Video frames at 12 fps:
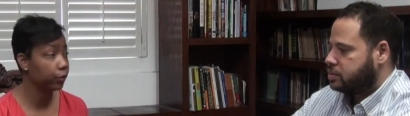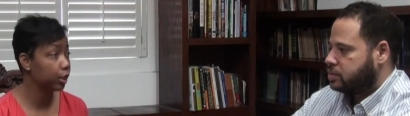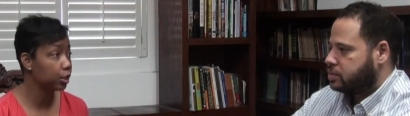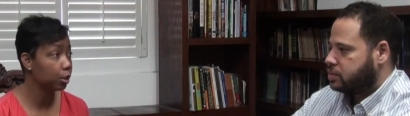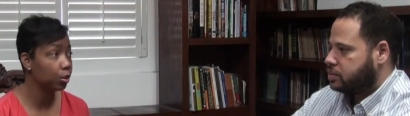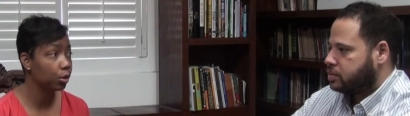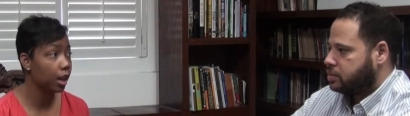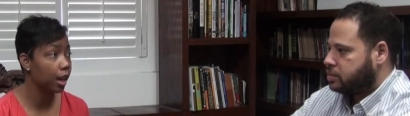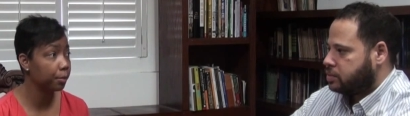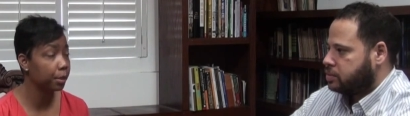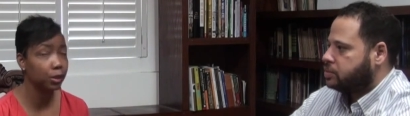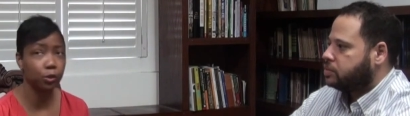Speaker 1: physical
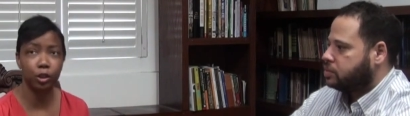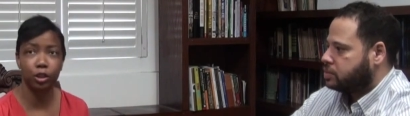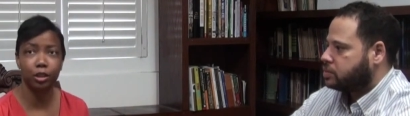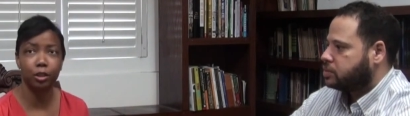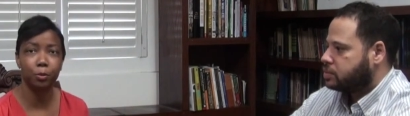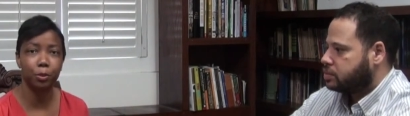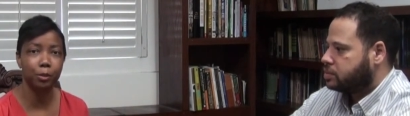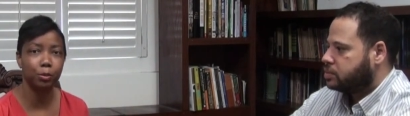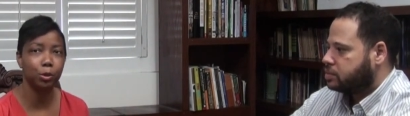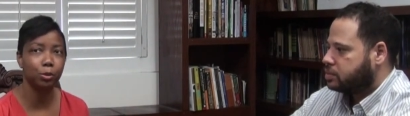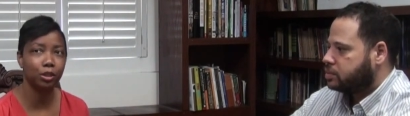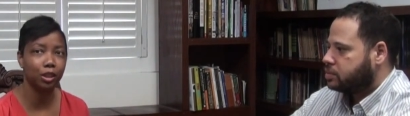copies for the, the people
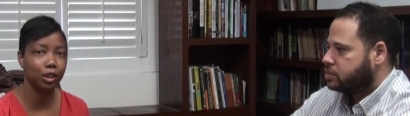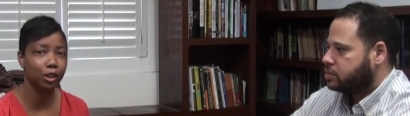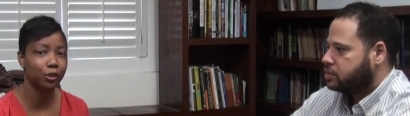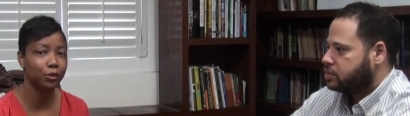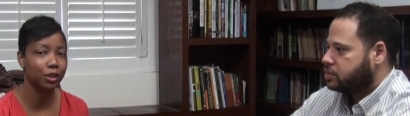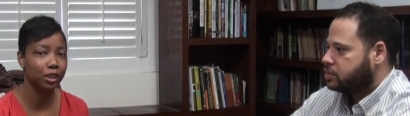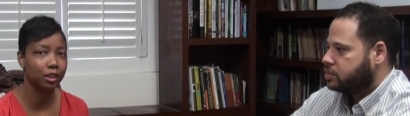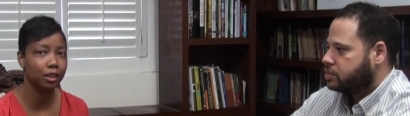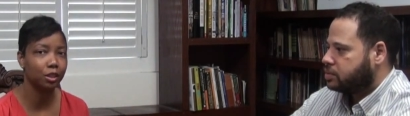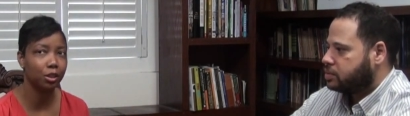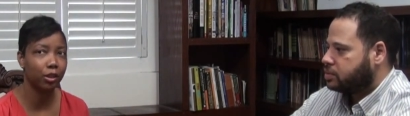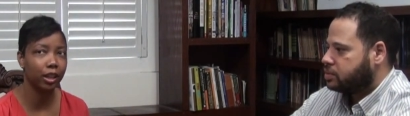who love to,
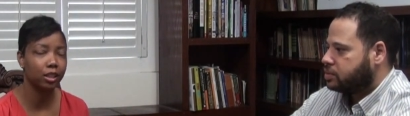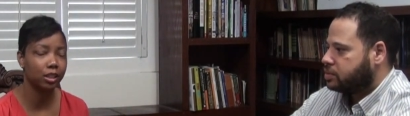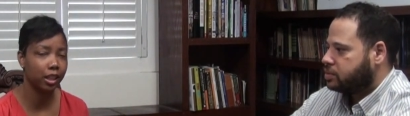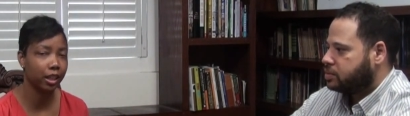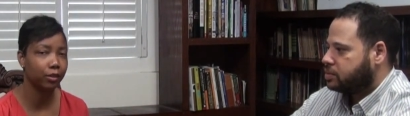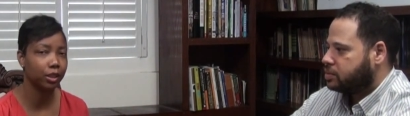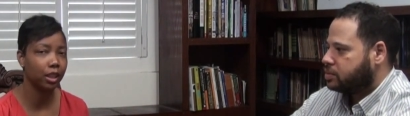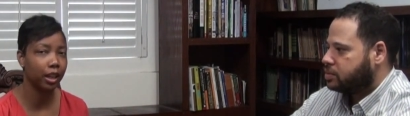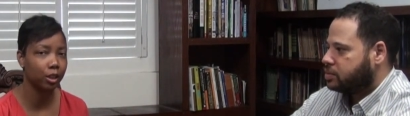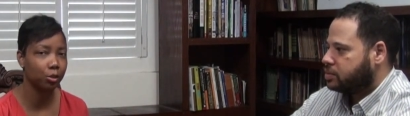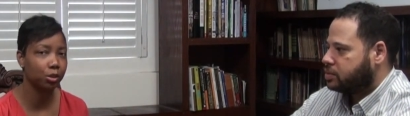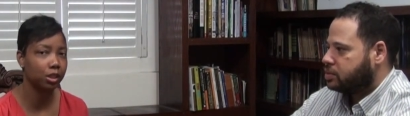you know, actually have an
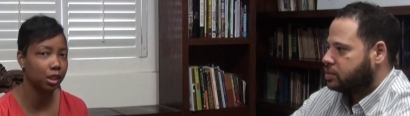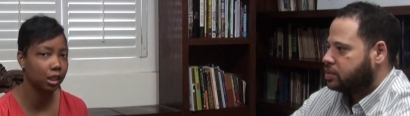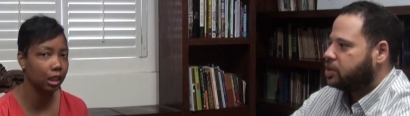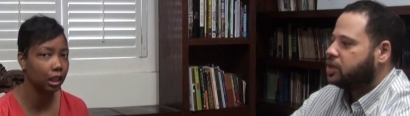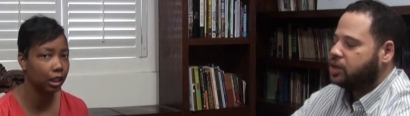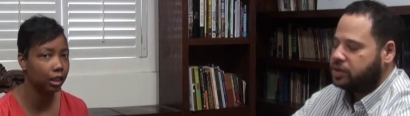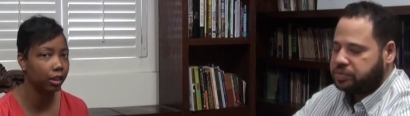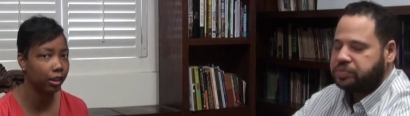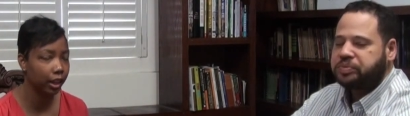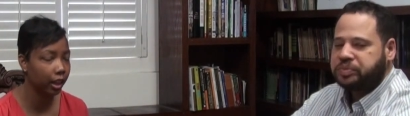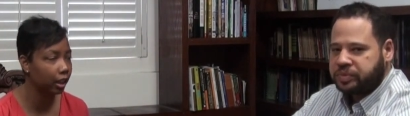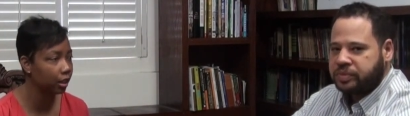actual CD mm-hmm. in their
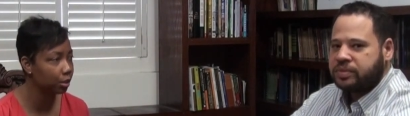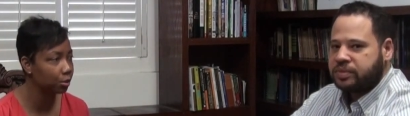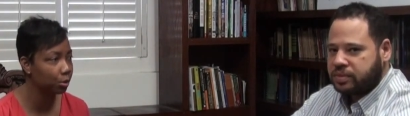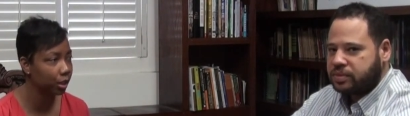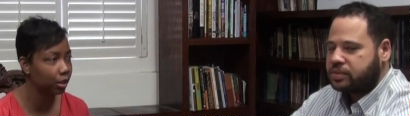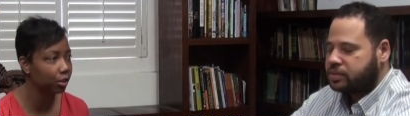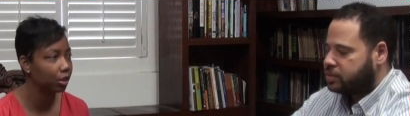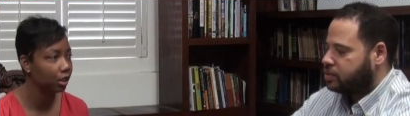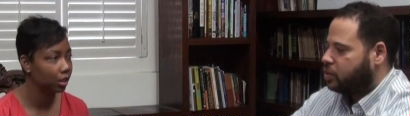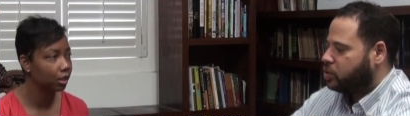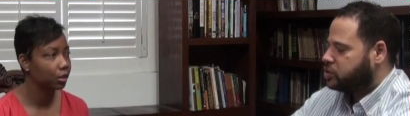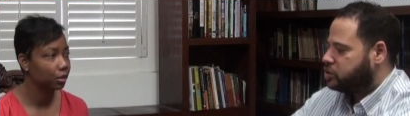hand as well.
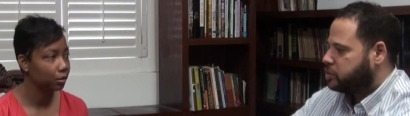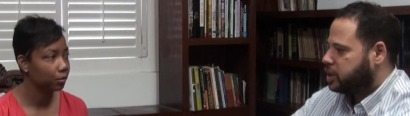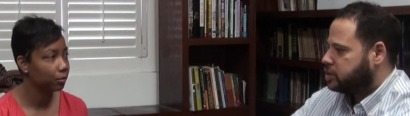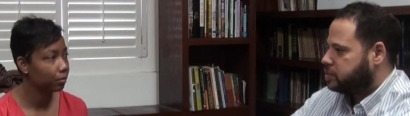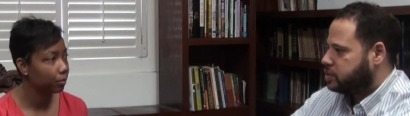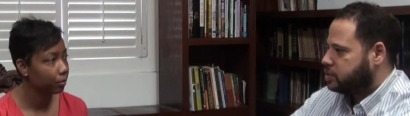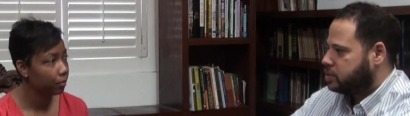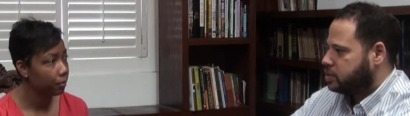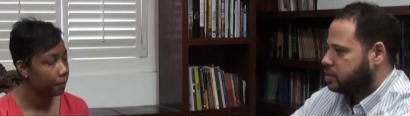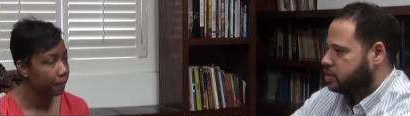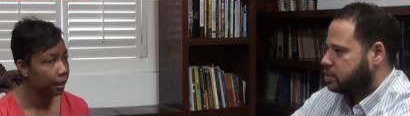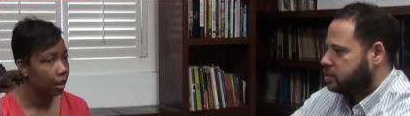
Speaker 2: And what's the response been to it?
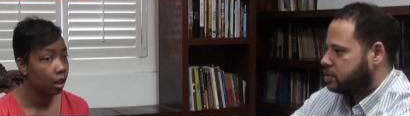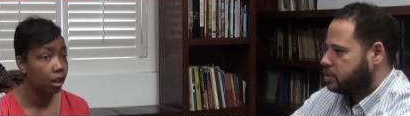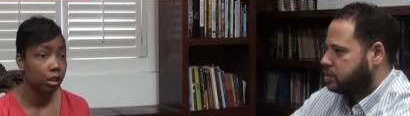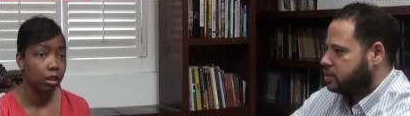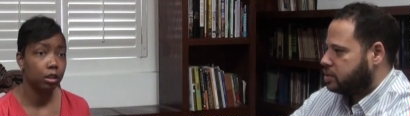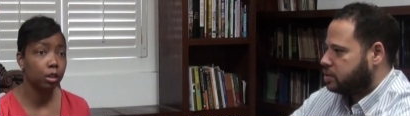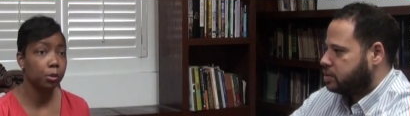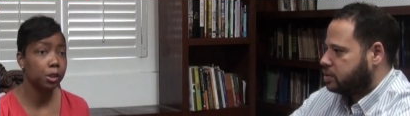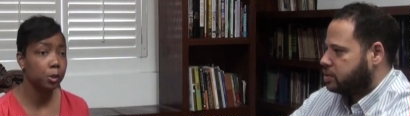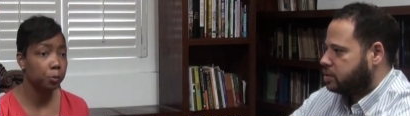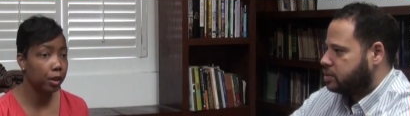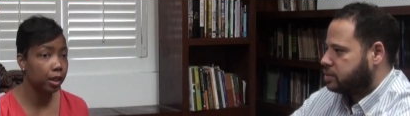
Speaker 1: The
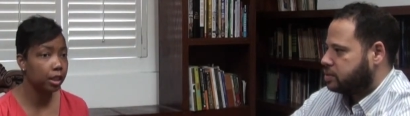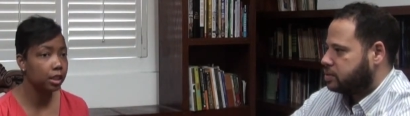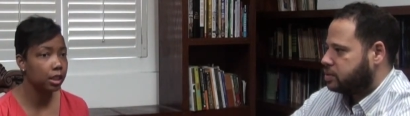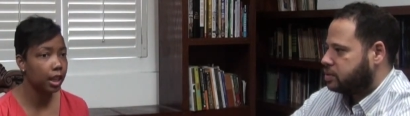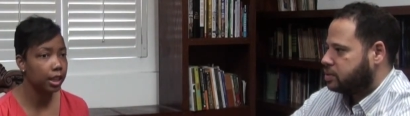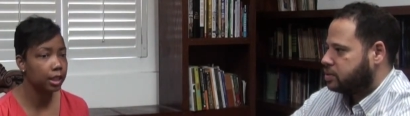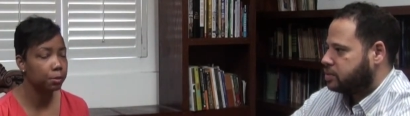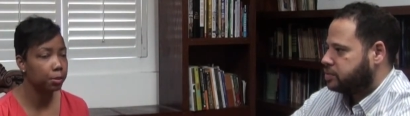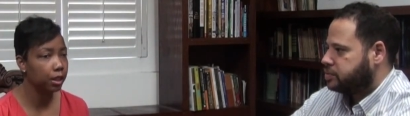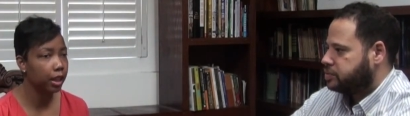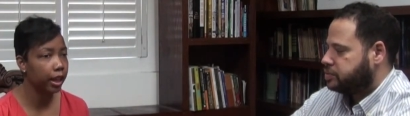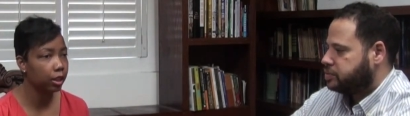response has
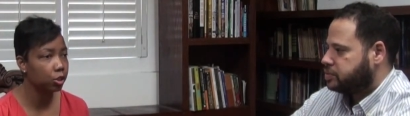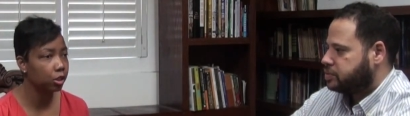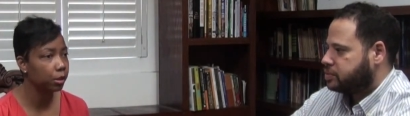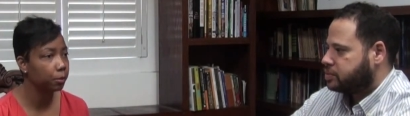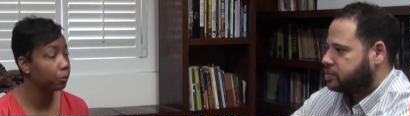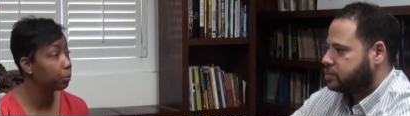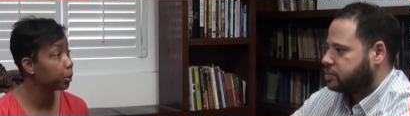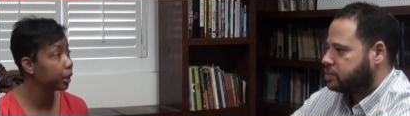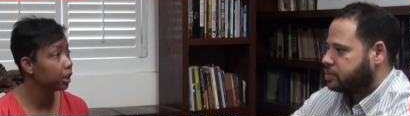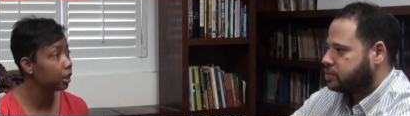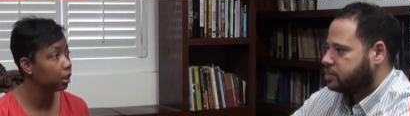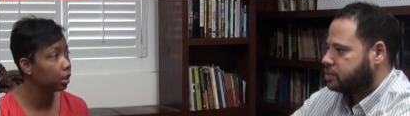been actually pretty
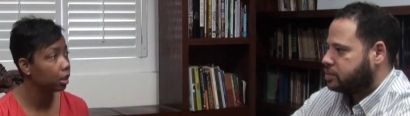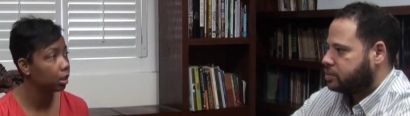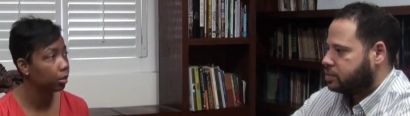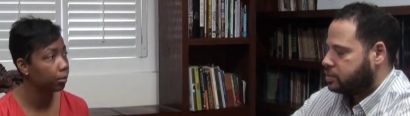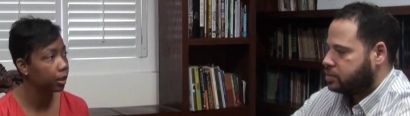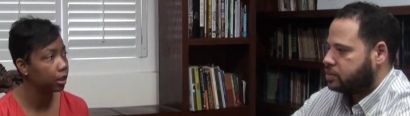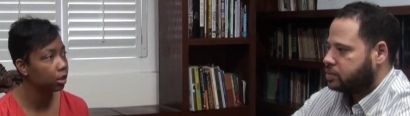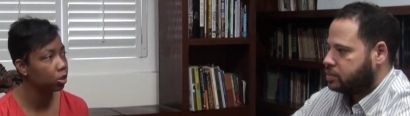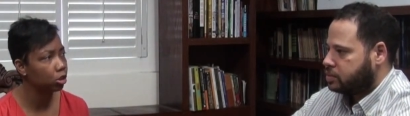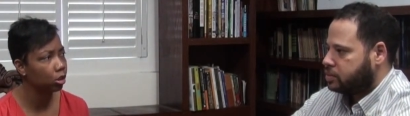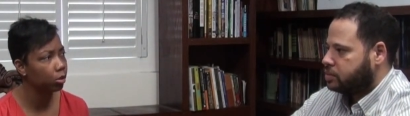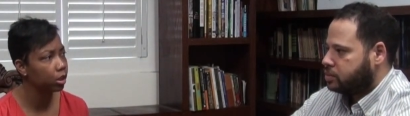good. Um, I did a
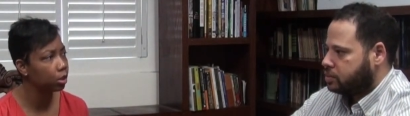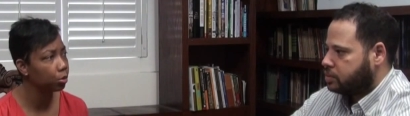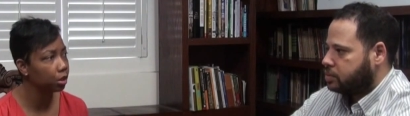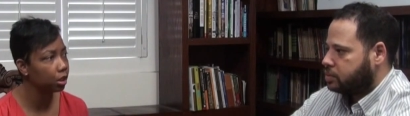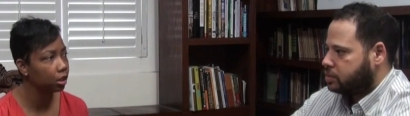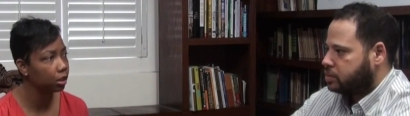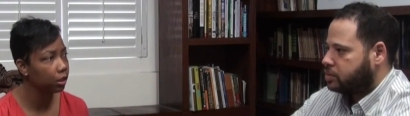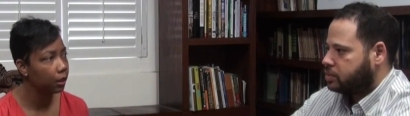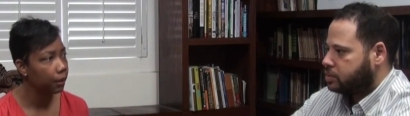show in Tunica,